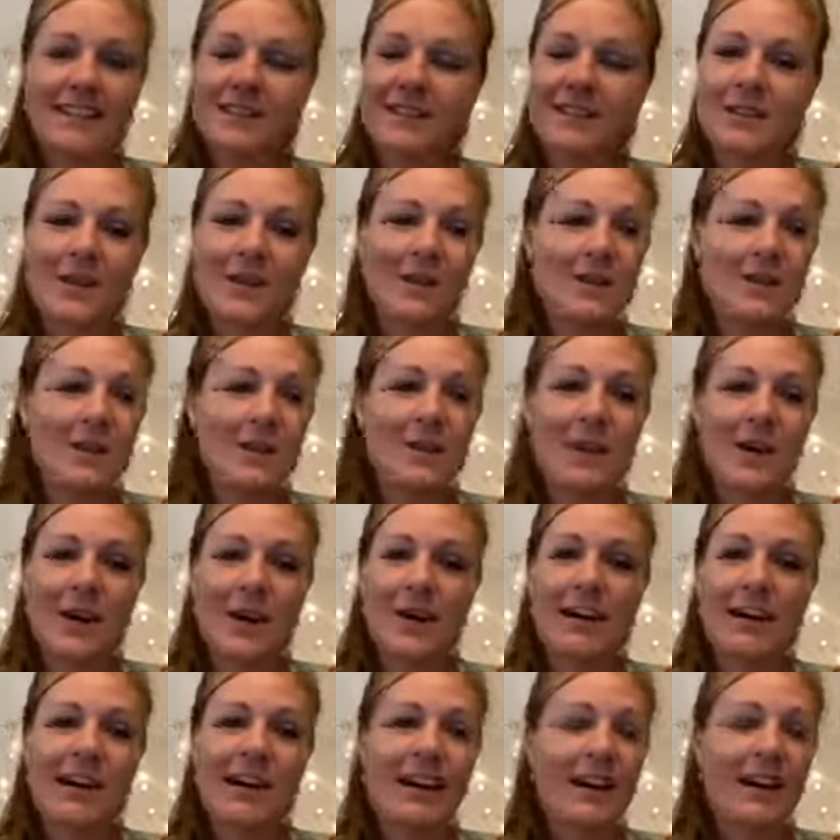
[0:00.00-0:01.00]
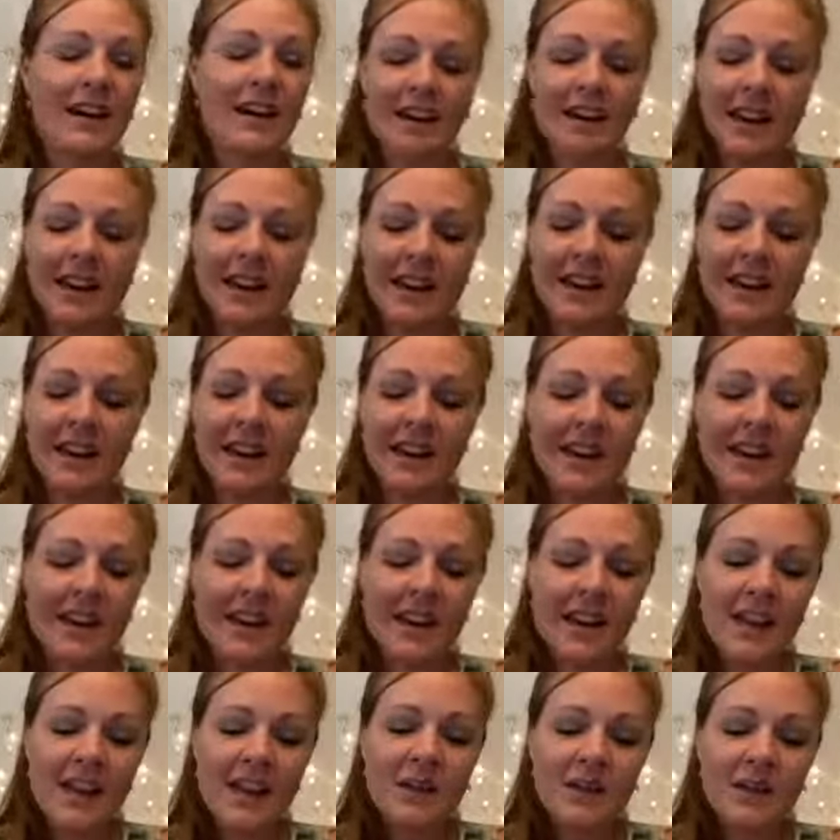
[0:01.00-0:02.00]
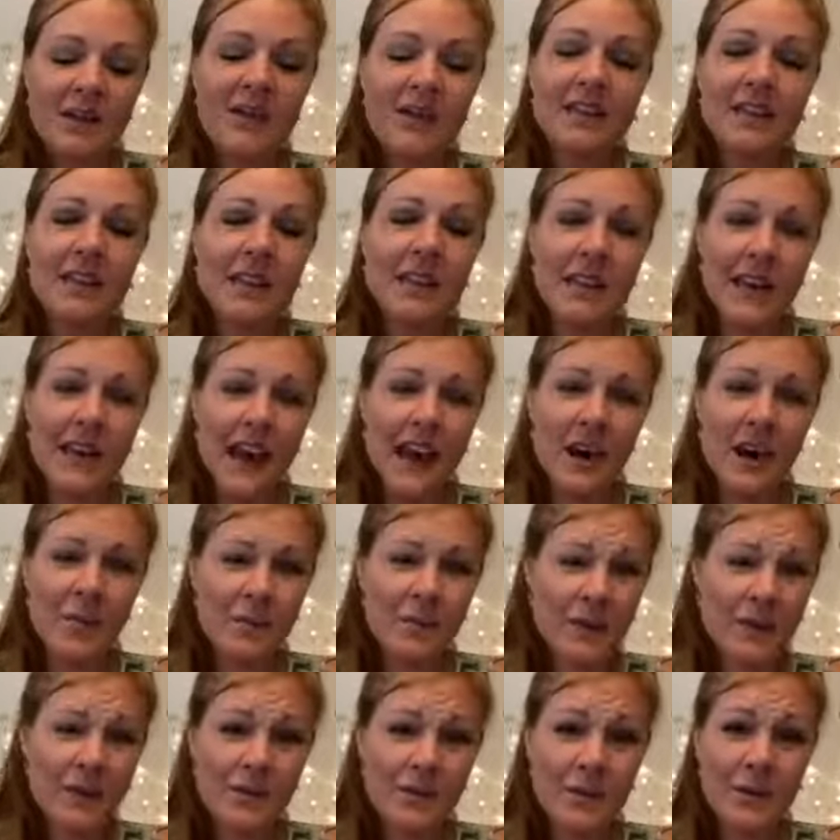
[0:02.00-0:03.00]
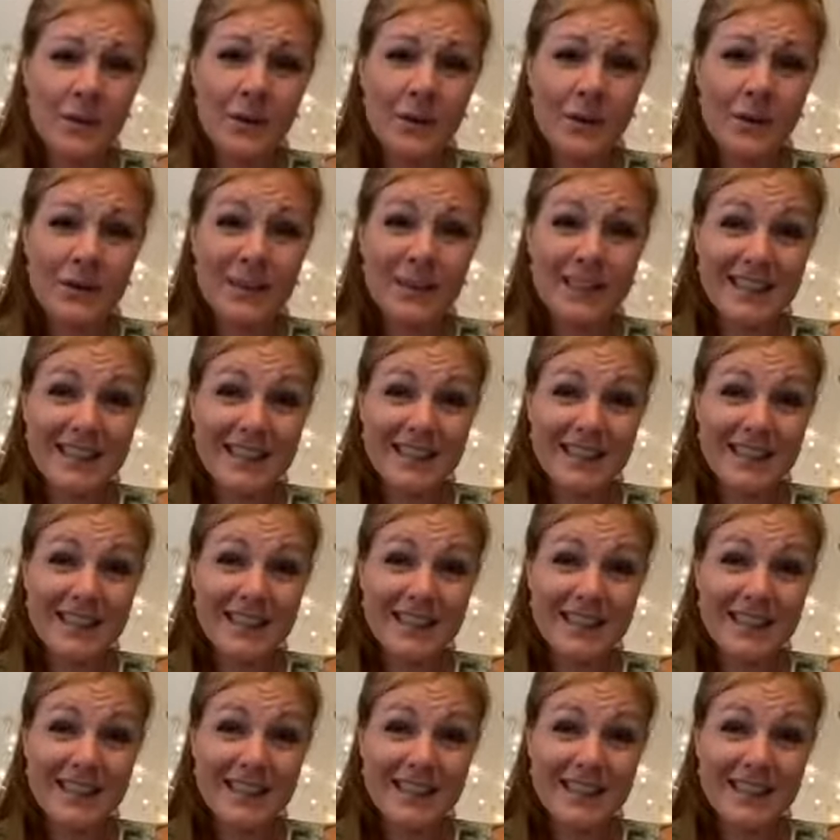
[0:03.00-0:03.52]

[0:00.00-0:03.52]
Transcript: So is Yakarta. Like, you see a cow being abused.